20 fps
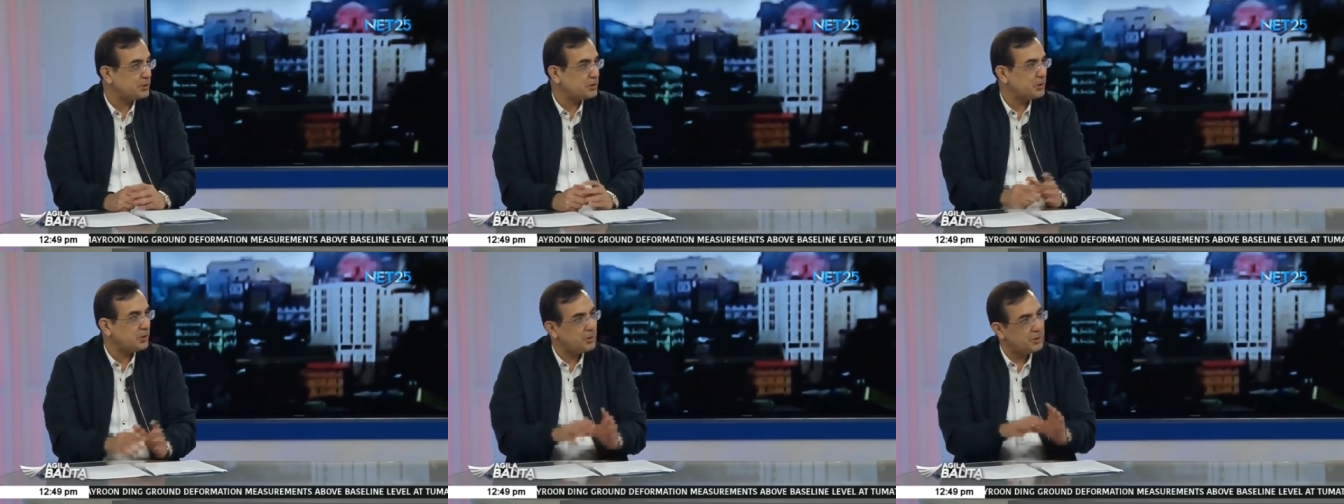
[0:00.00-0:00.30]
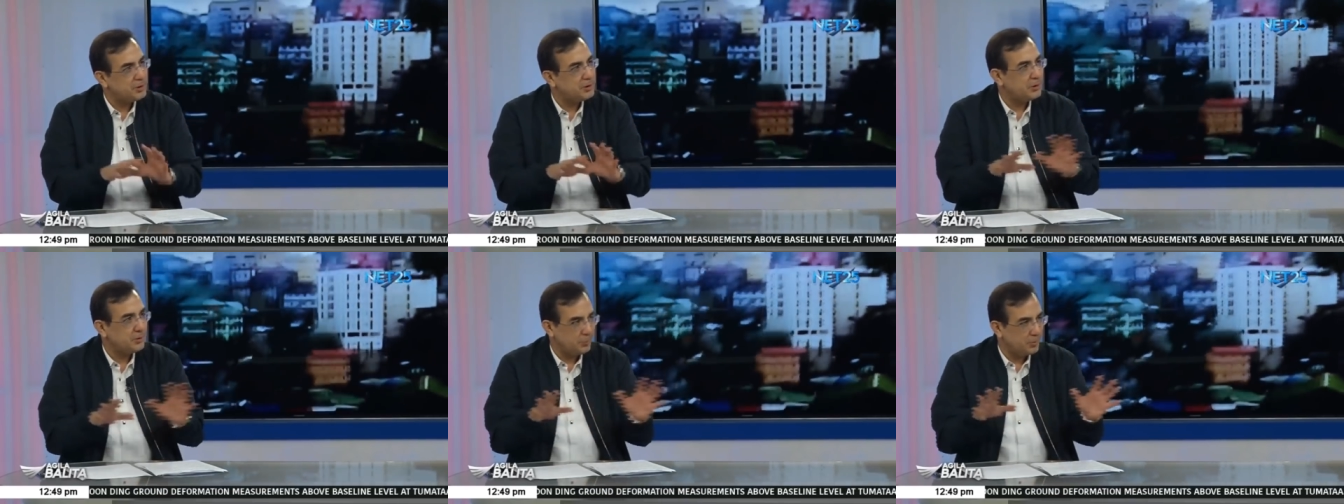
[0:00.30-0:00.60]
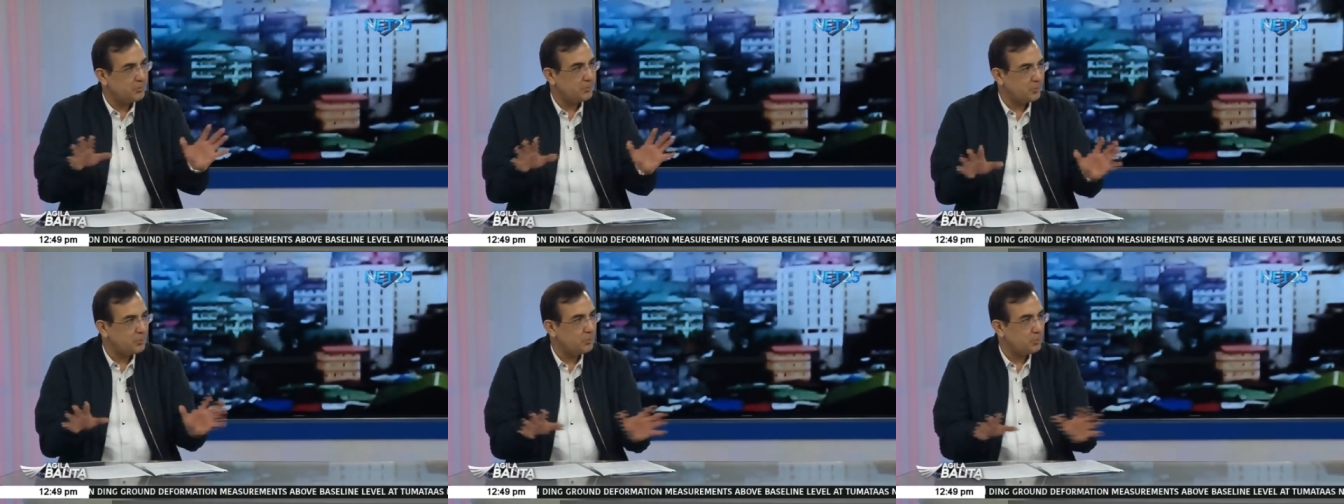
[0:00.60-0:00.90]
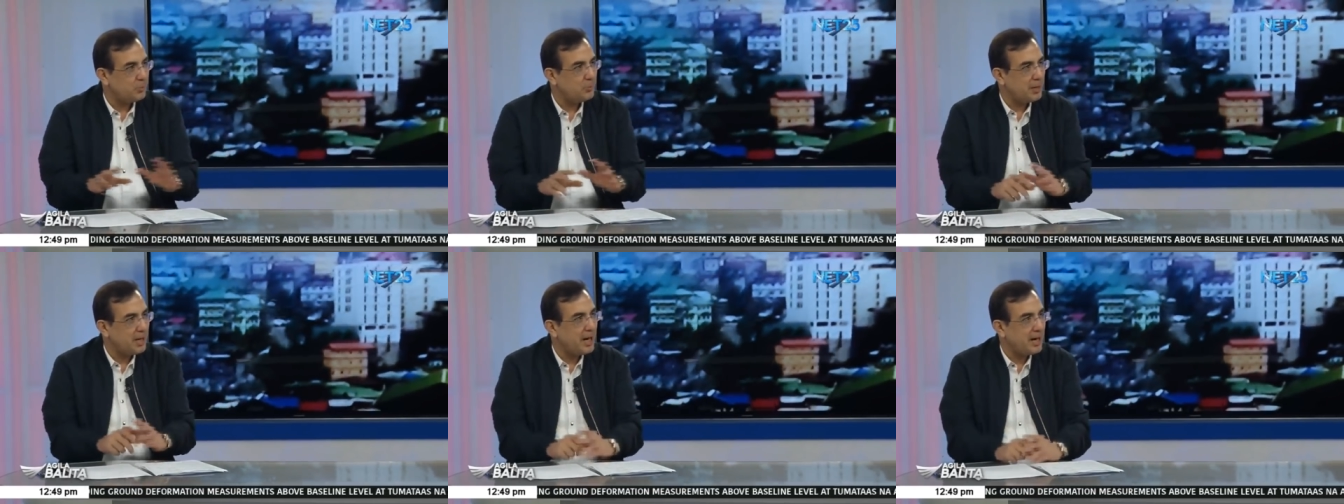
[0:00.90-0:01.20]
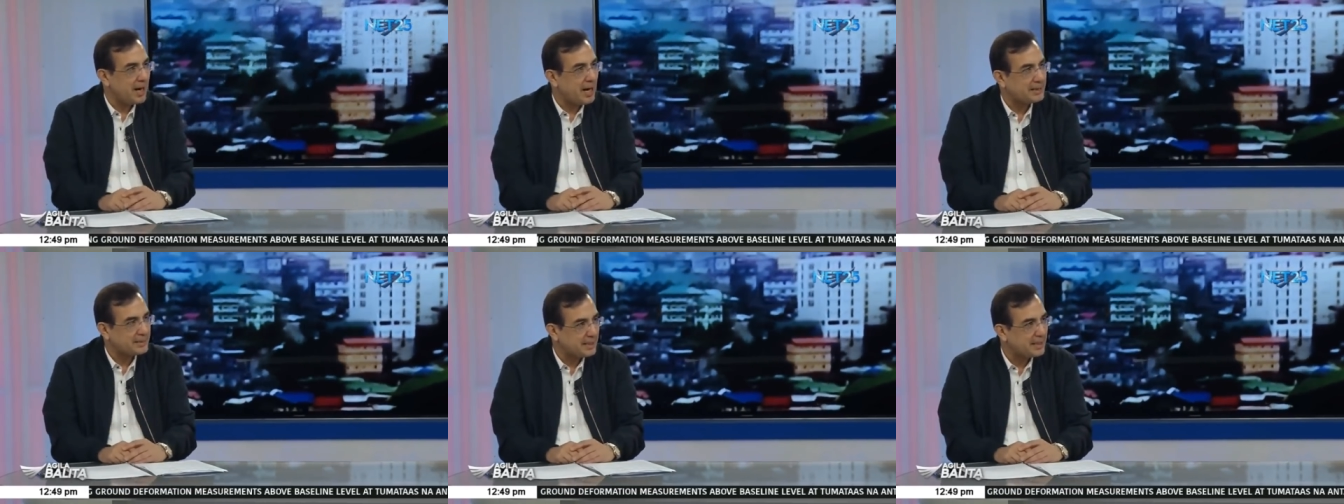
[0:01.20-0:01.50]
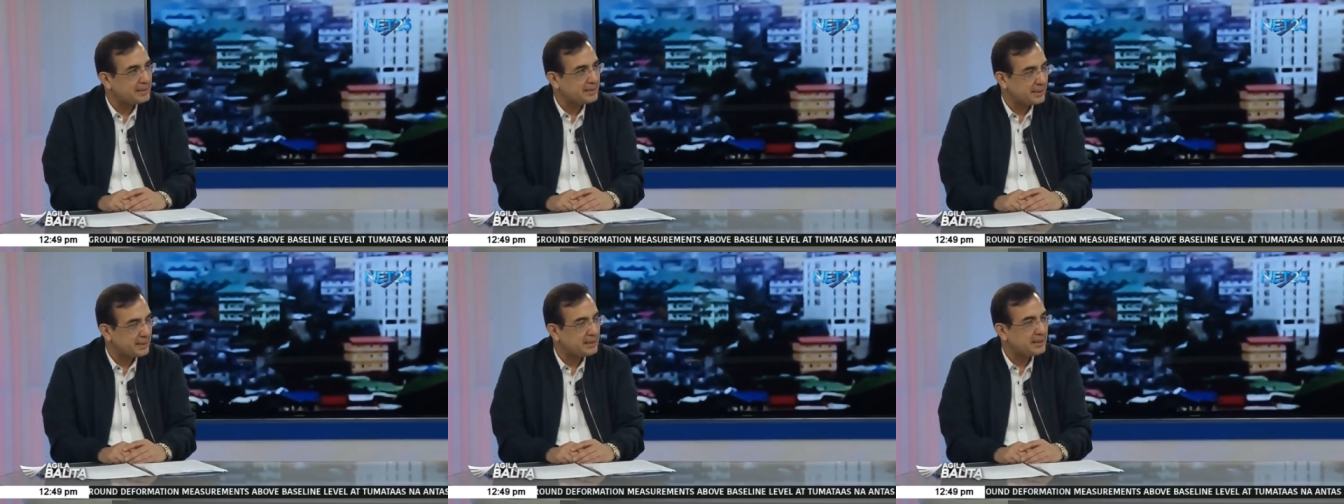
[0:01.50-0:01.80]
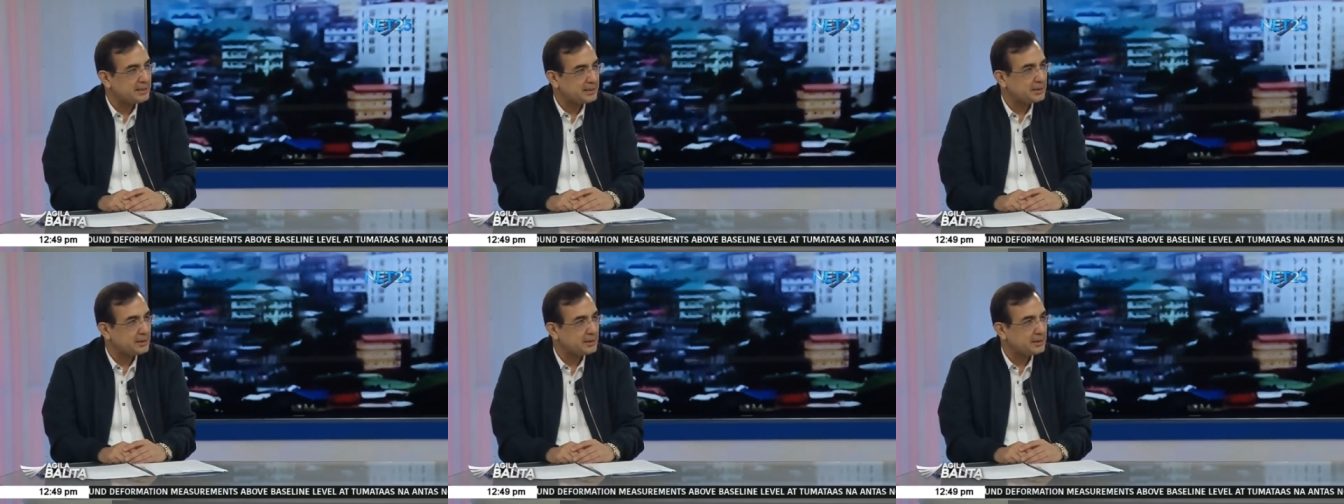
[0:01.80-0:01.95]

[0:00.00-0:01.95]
So, we are assessing the